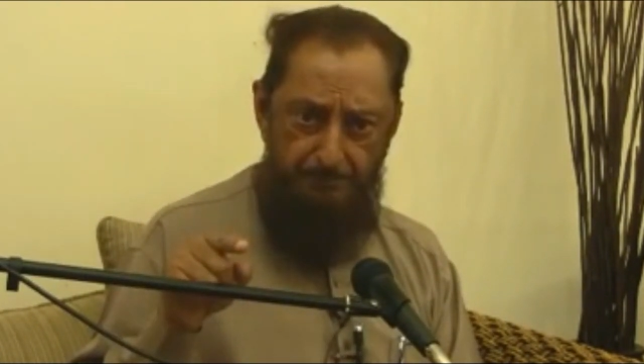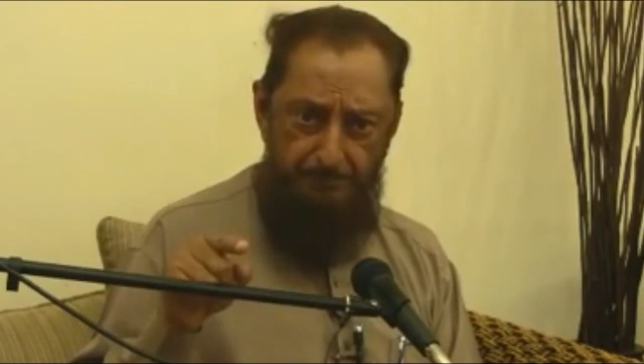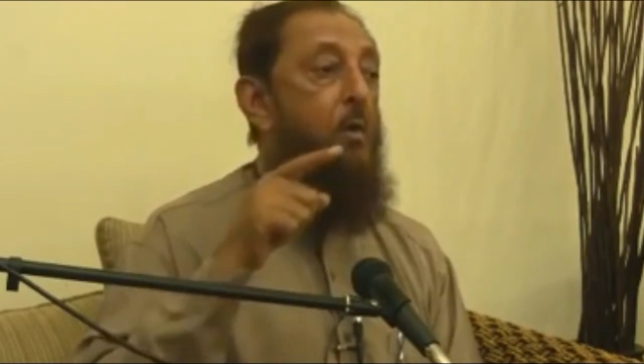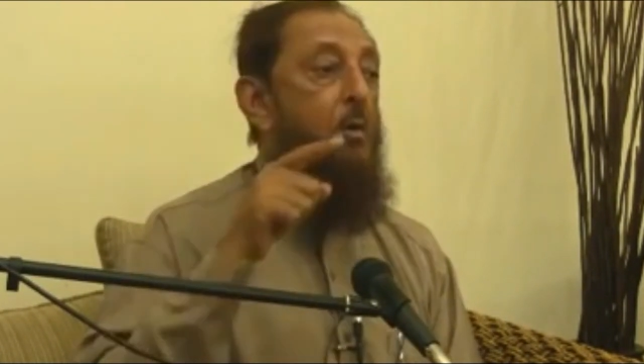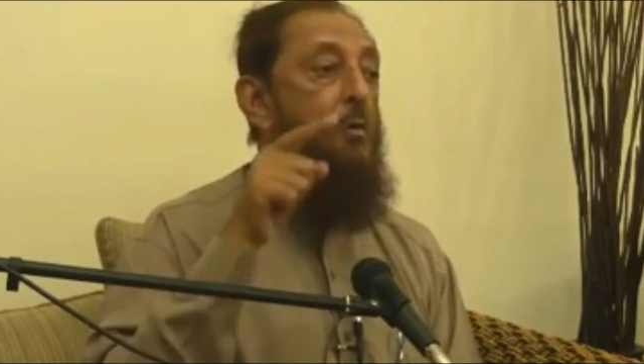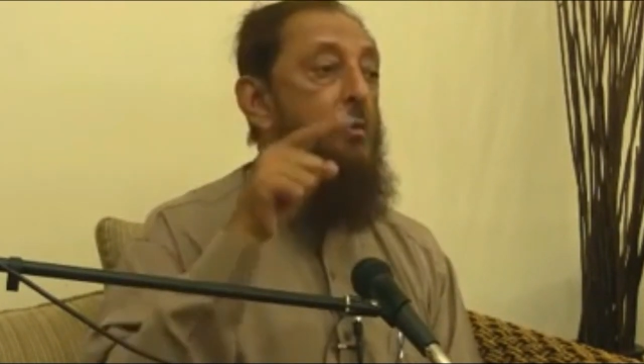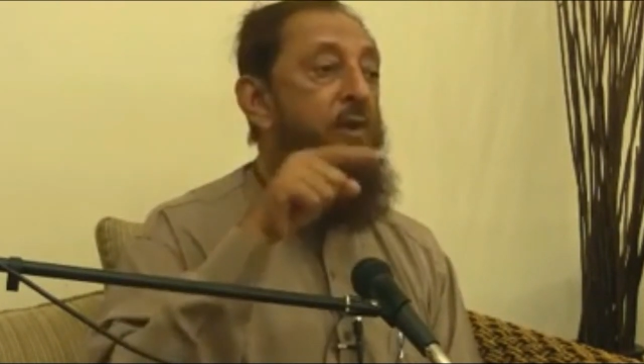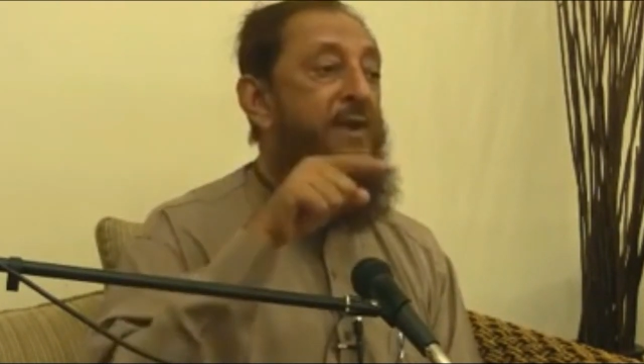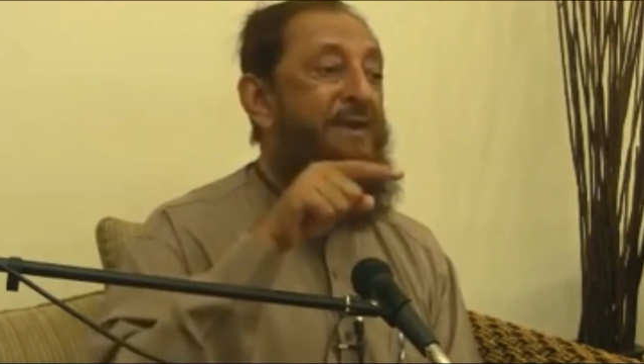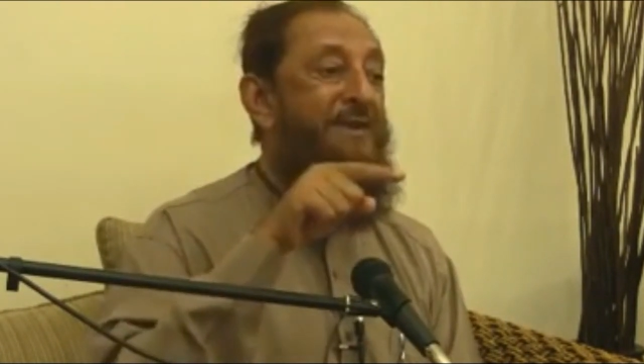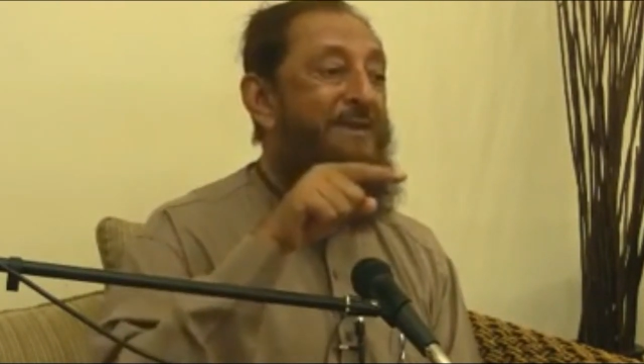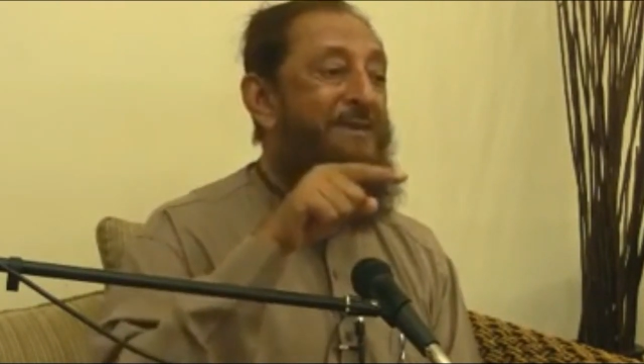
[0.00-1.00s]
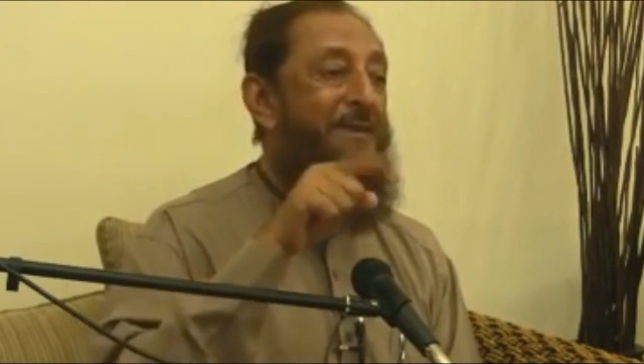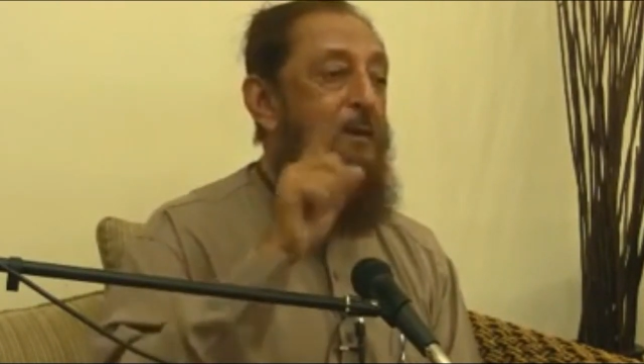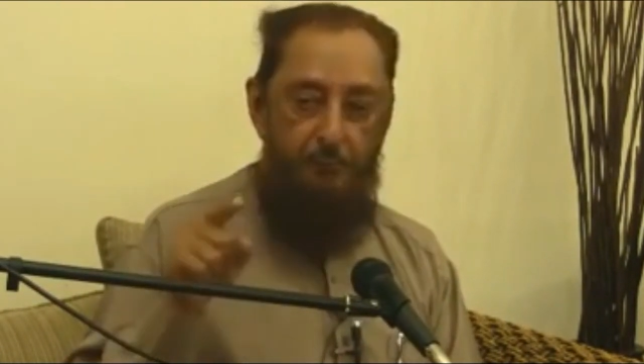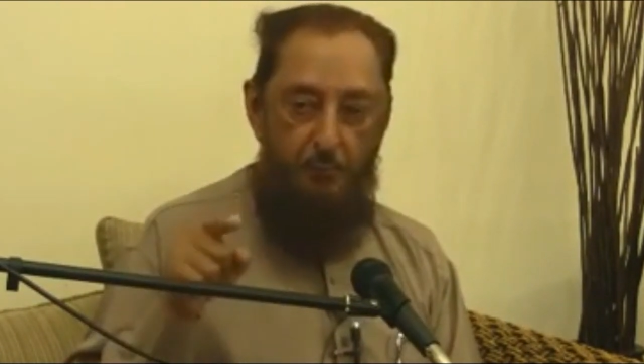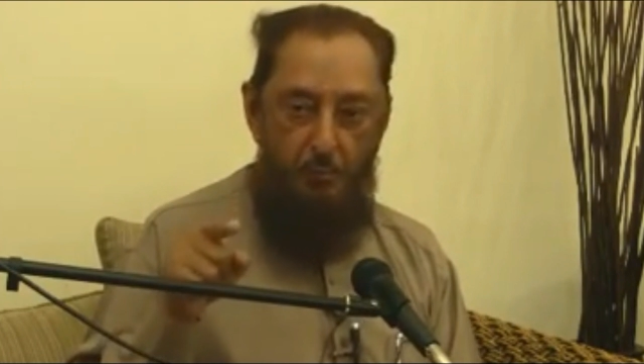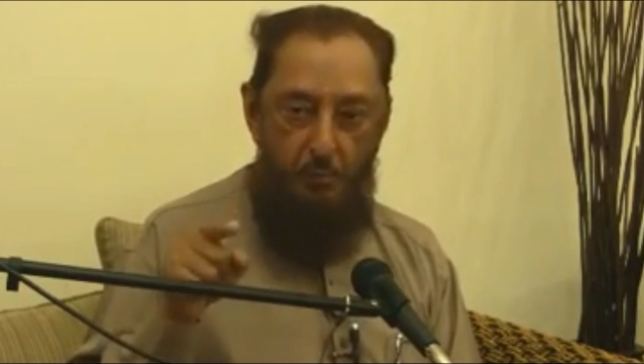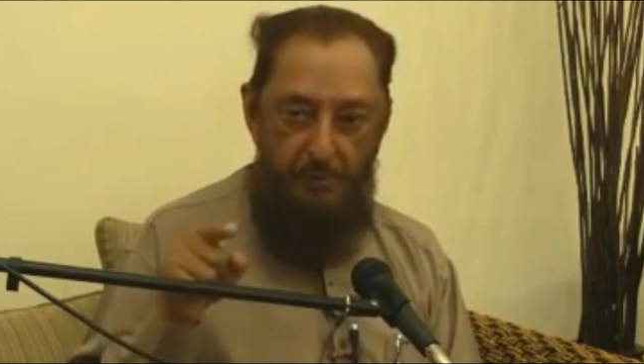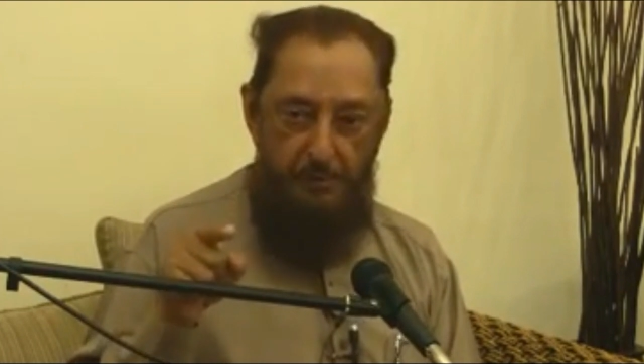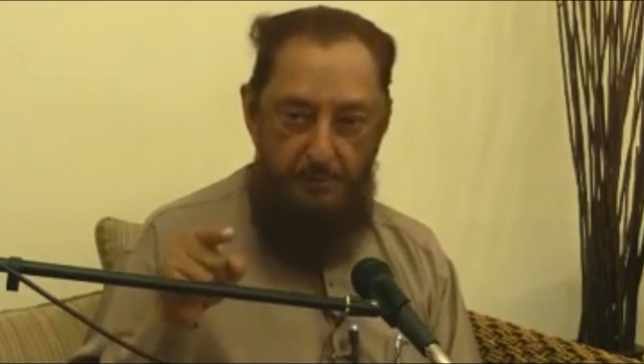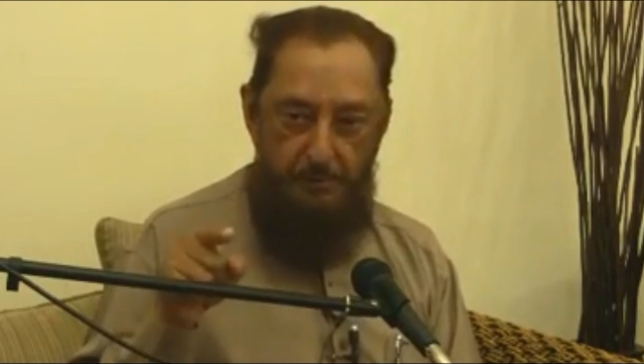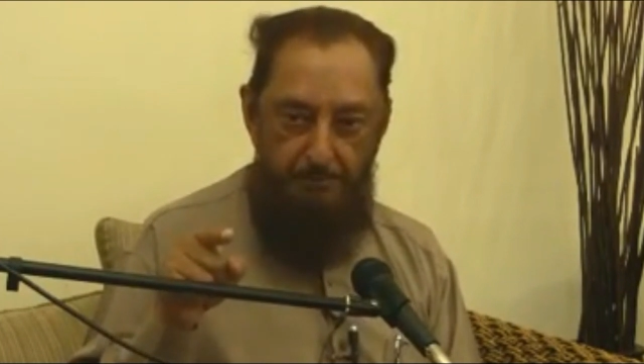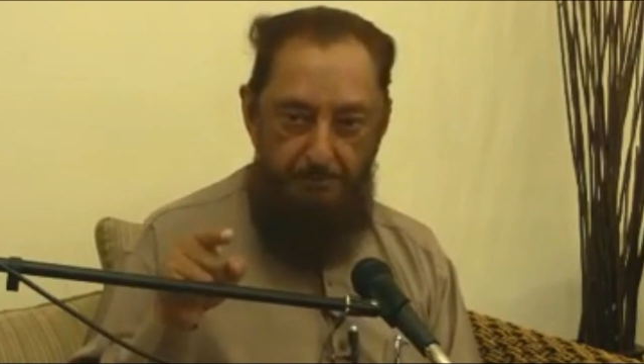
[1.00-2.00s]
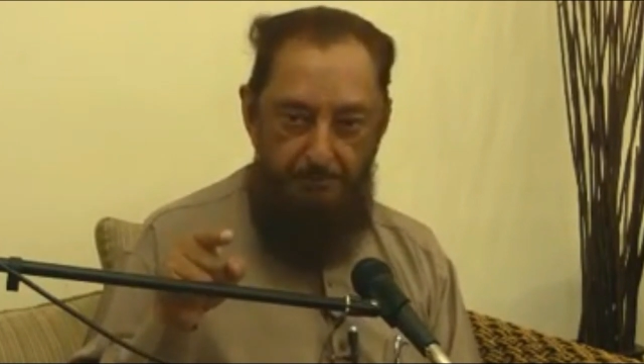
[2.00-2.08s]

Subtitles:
or wheat for wheat,